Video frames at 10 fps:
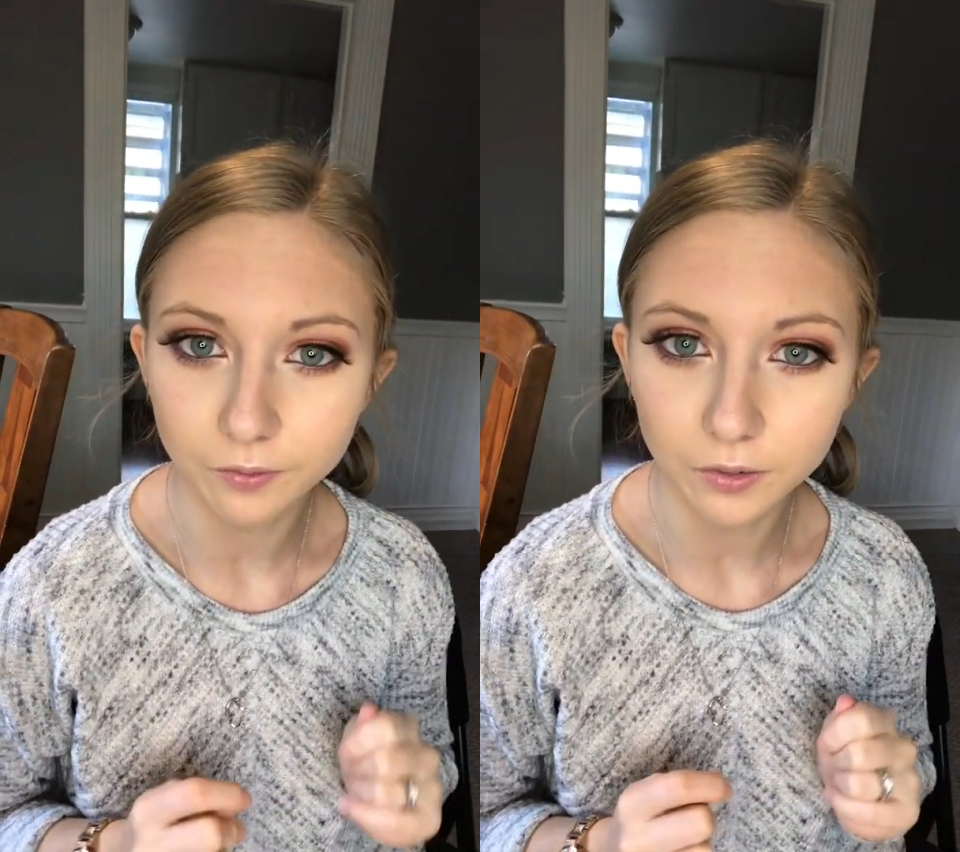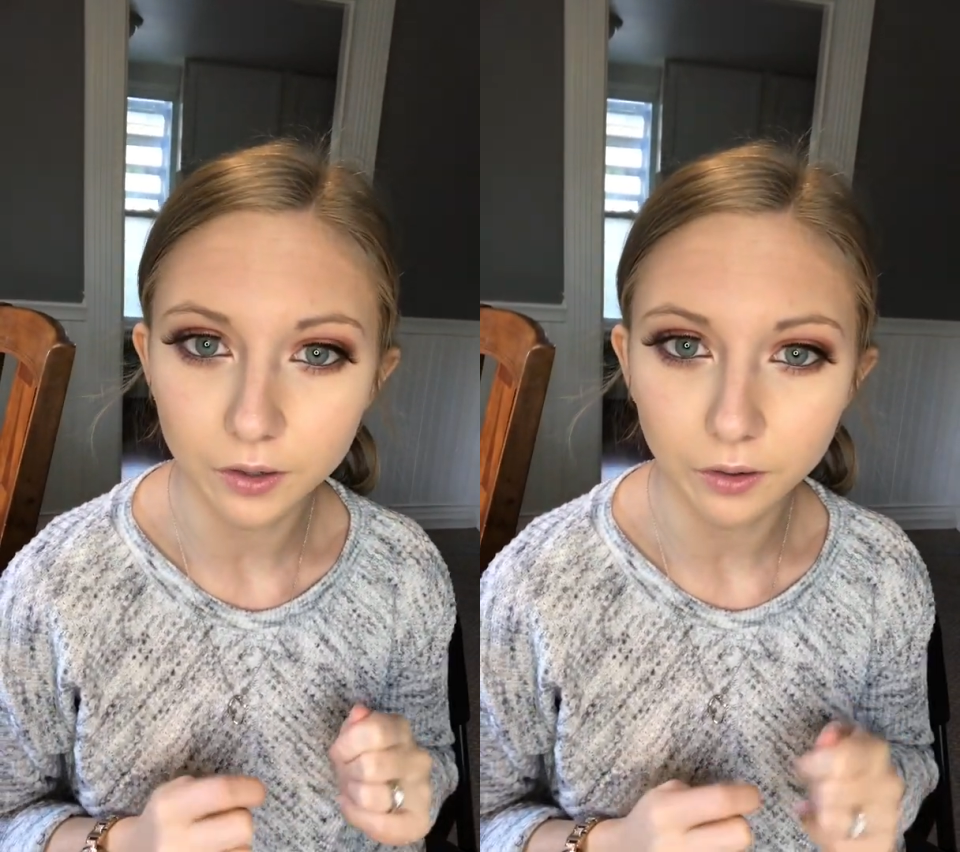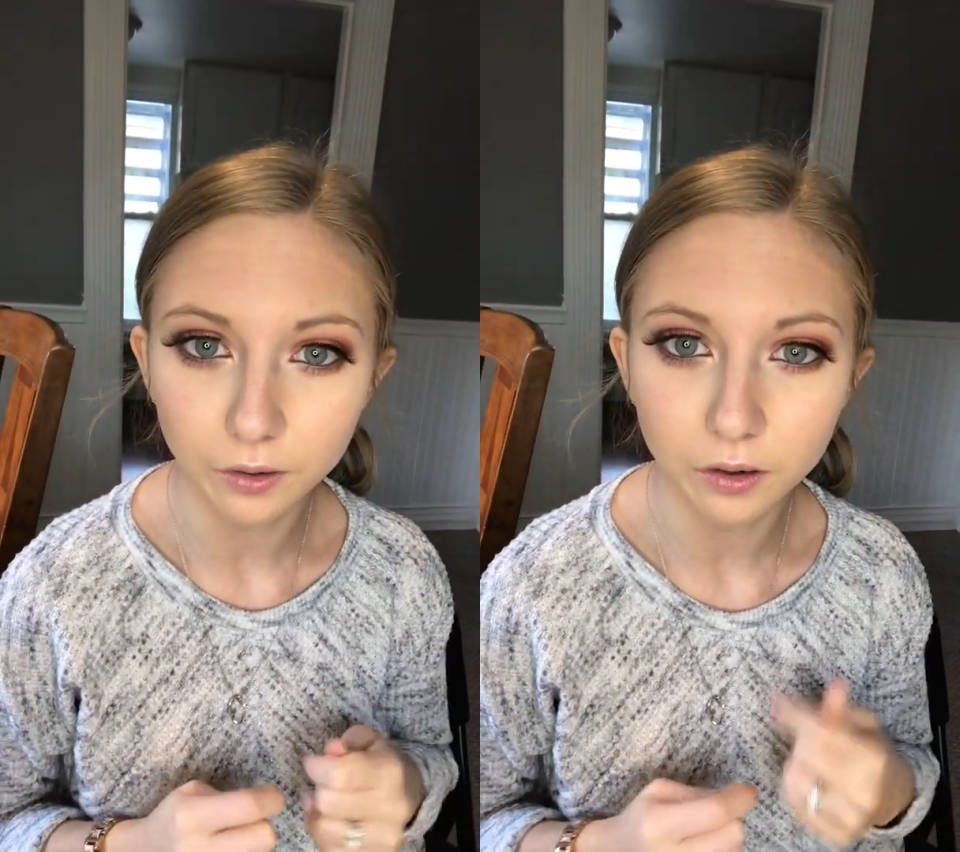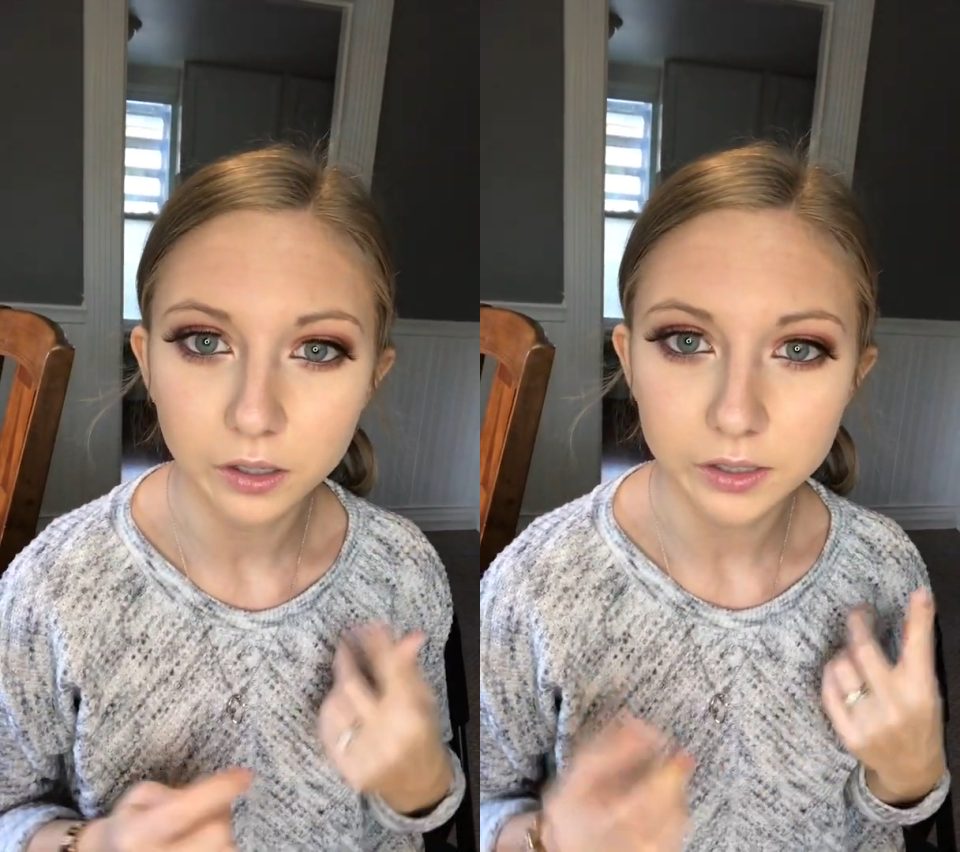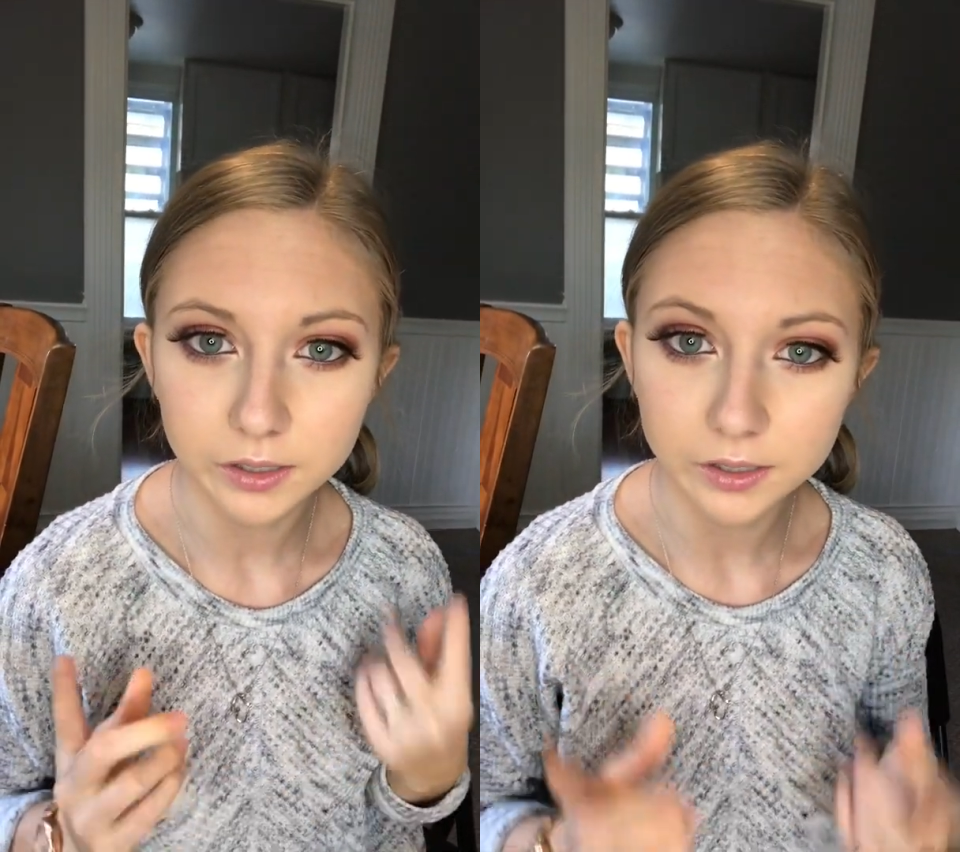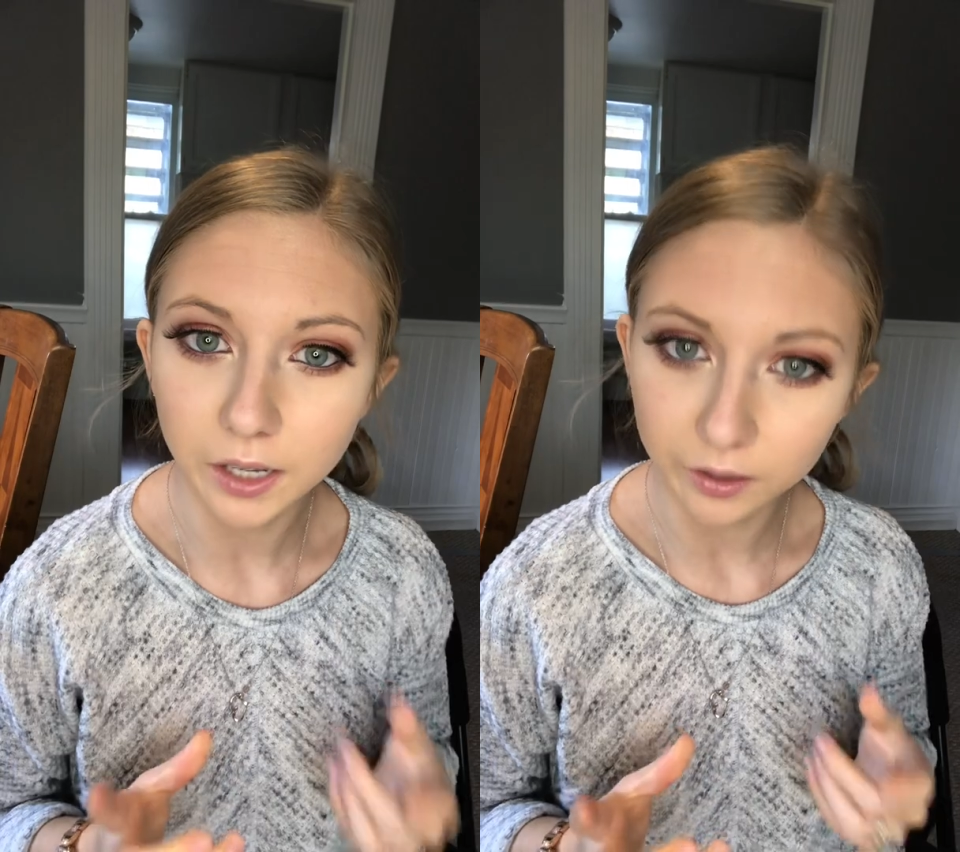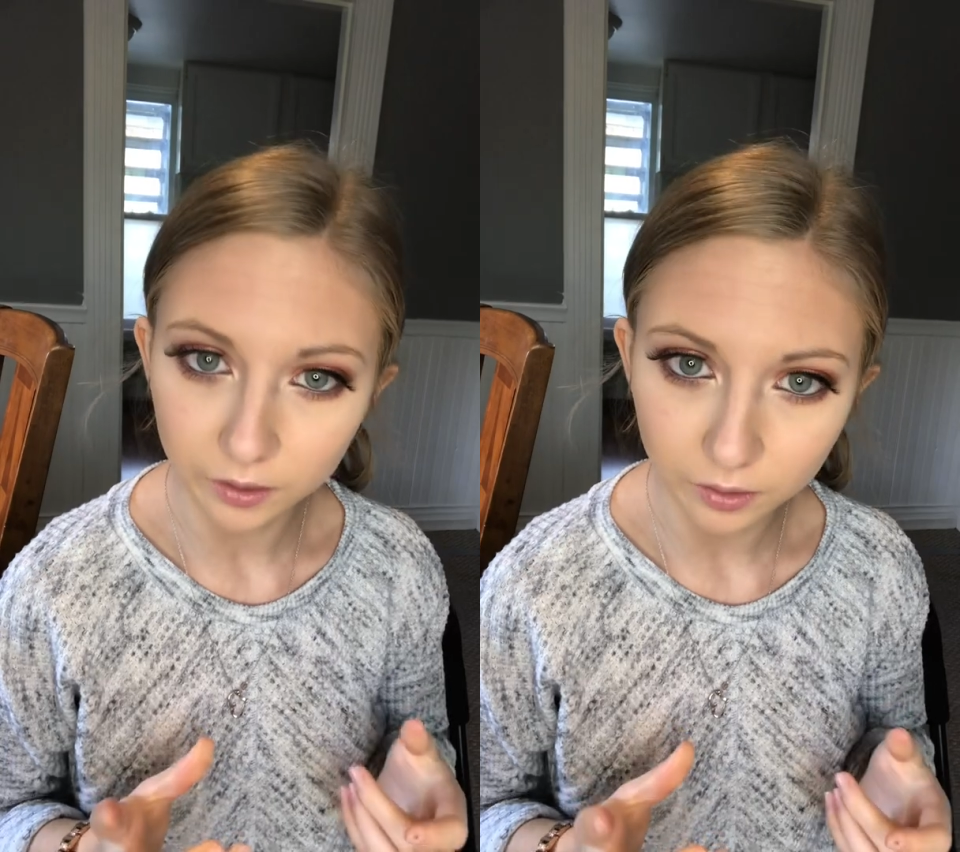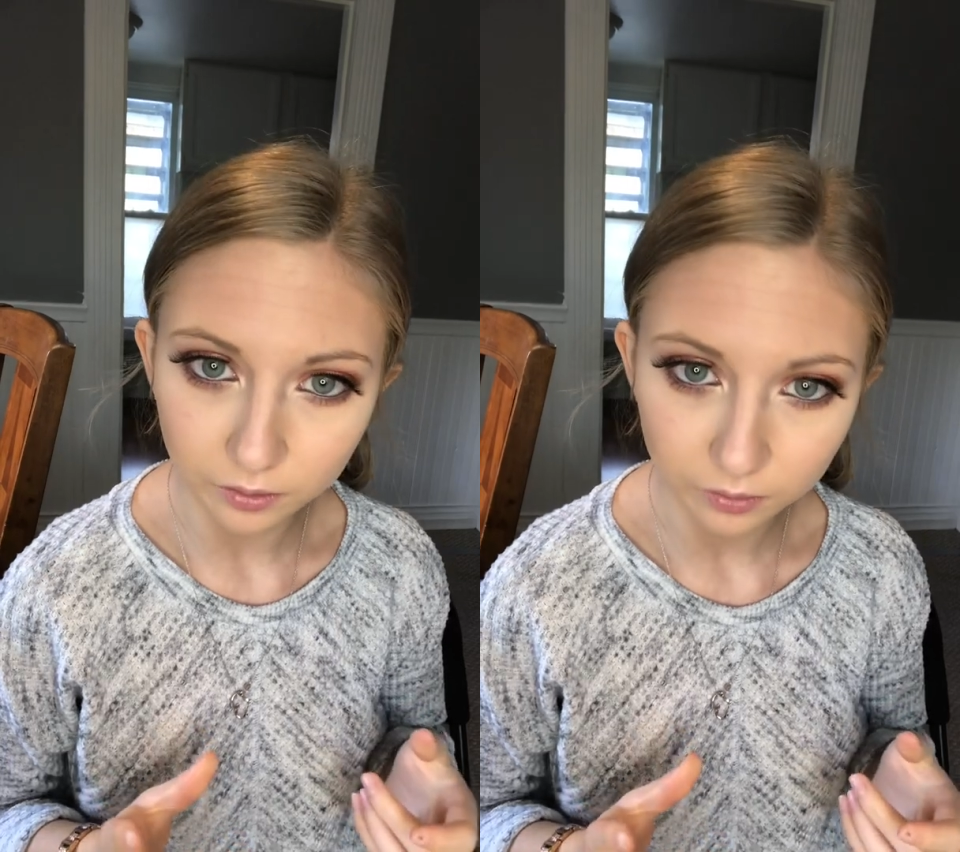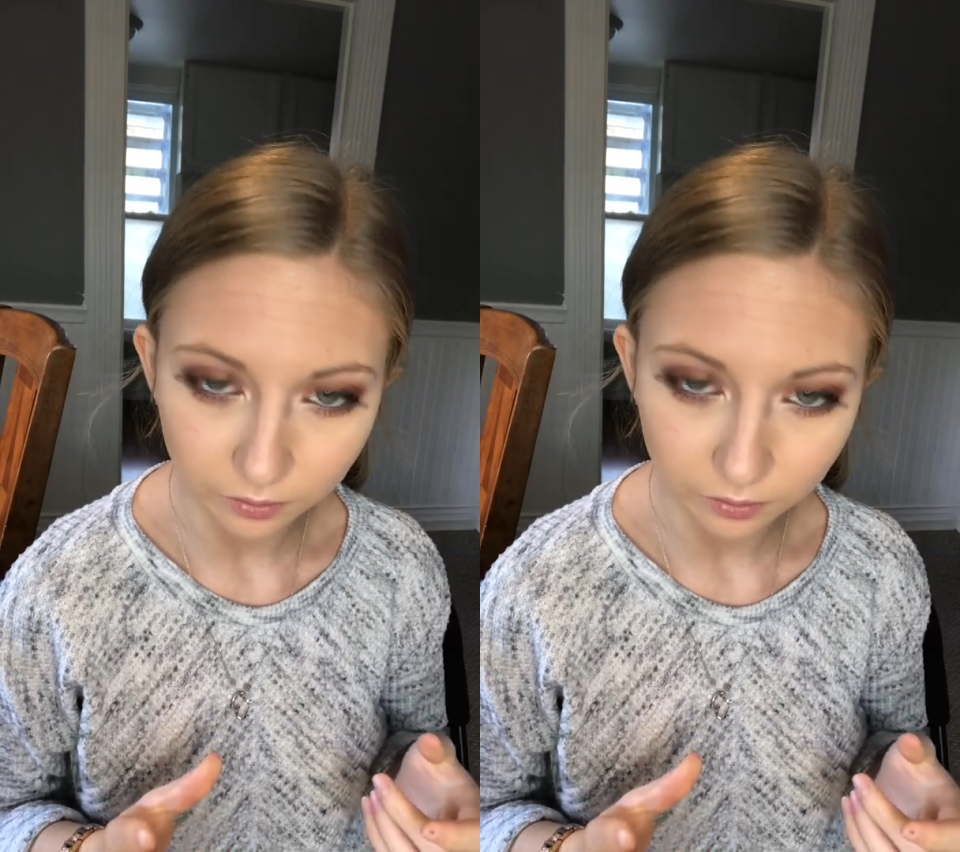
for setting